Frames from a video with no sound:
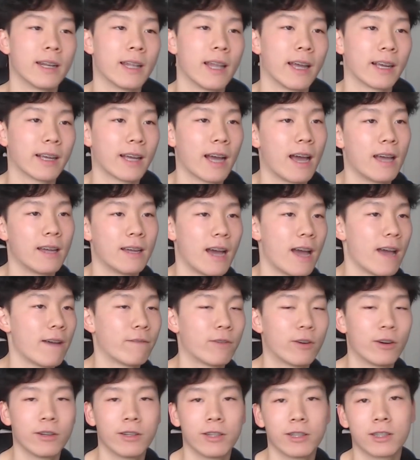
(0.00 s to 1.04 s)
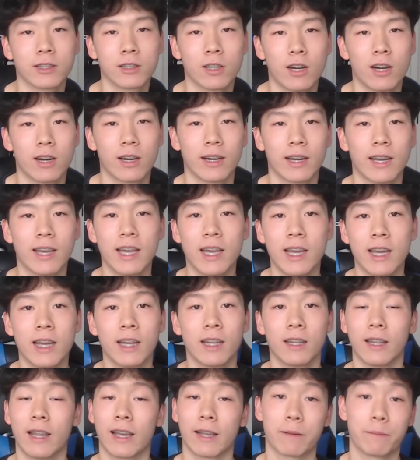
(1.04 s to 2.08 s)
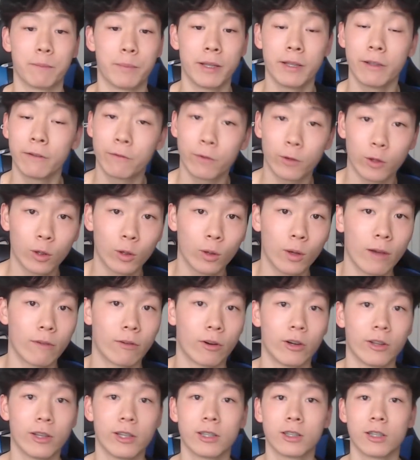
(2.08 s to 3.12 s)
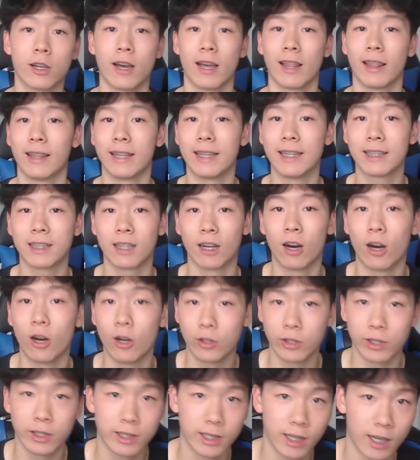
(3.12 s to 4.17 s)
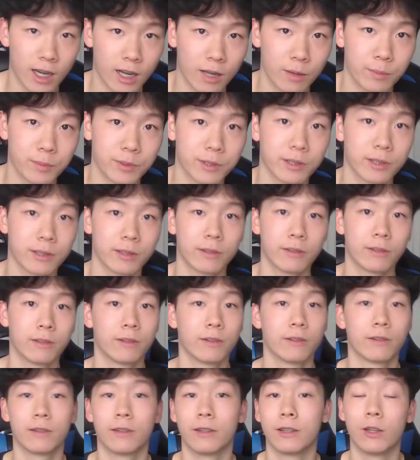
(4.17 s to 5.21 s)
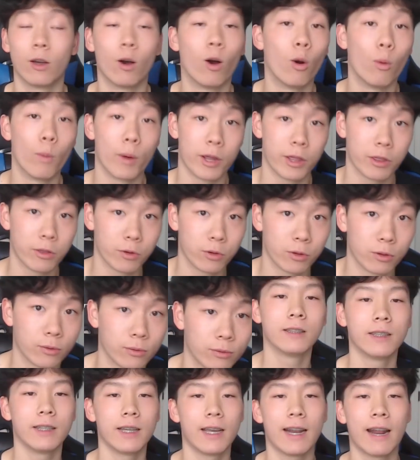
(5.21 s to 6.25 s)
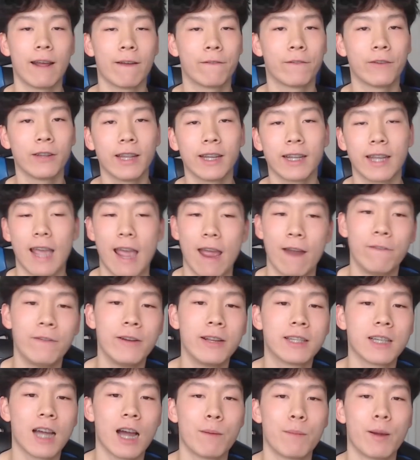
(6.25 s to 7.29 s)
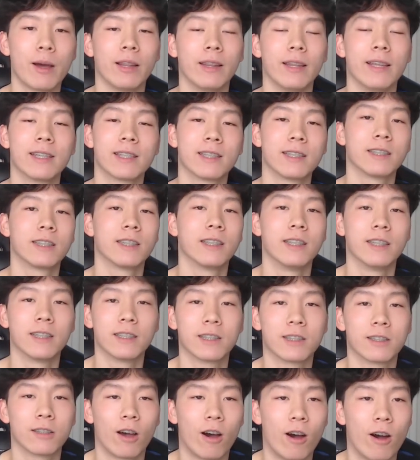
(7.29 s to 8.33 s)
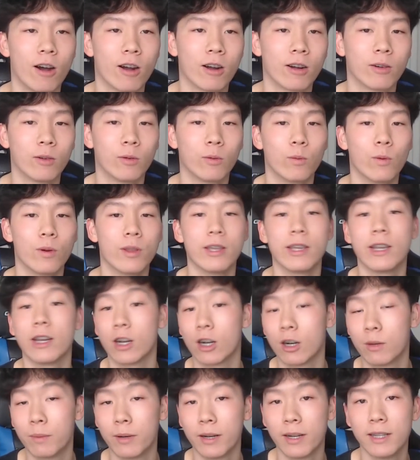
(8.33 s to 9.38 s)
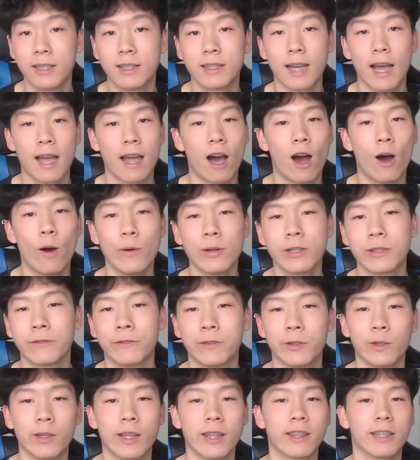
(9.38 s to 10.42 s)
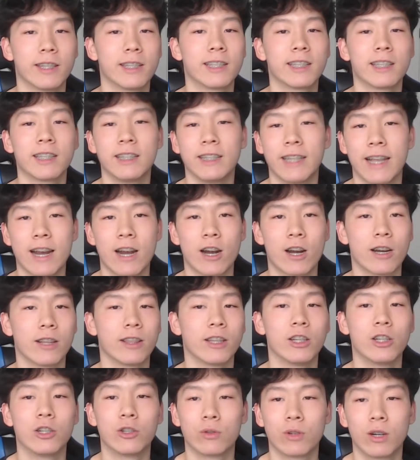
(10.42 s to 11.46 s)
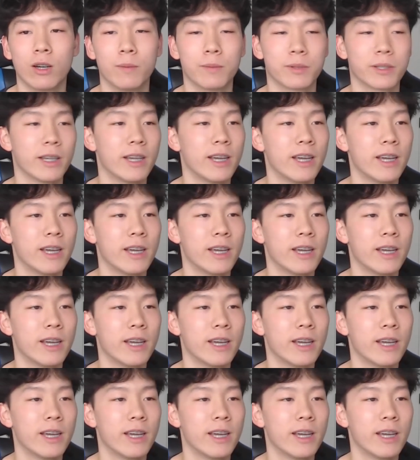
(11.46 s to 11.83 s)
Like, I've heard this song, like, being for real, I've heard this song at least 100 times the whole way through. And I feel like every time I listen to this song with earbuds, I always feel that the snare and the drums